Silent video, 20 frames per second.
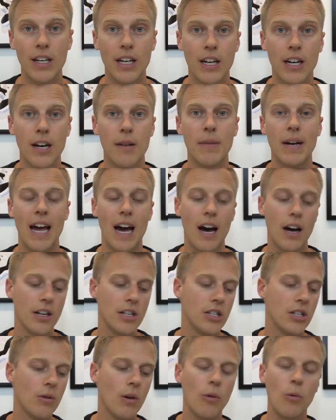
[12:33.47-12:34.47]
income and how to
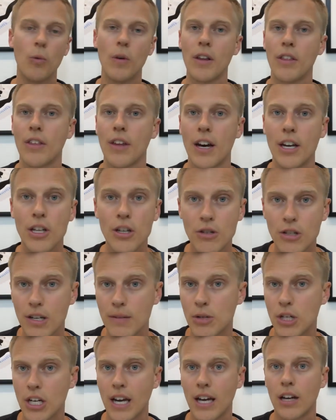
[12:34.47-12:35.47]
do it with a
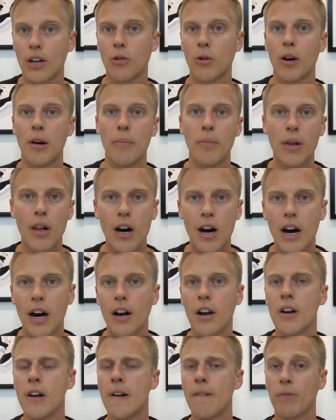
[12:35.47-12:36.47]
YouTube channel or a blog
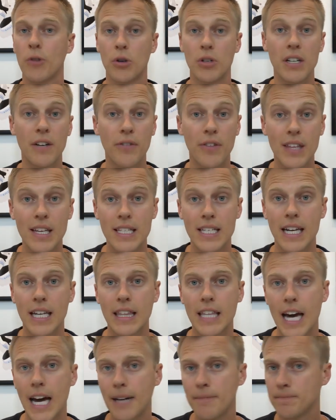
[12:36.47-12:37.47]
or different things
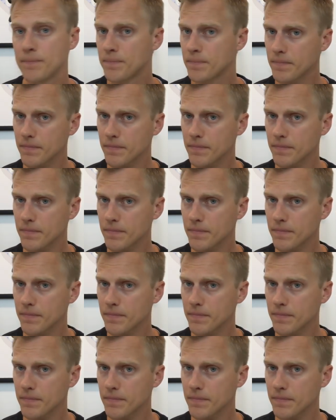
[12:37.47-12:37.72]
like that,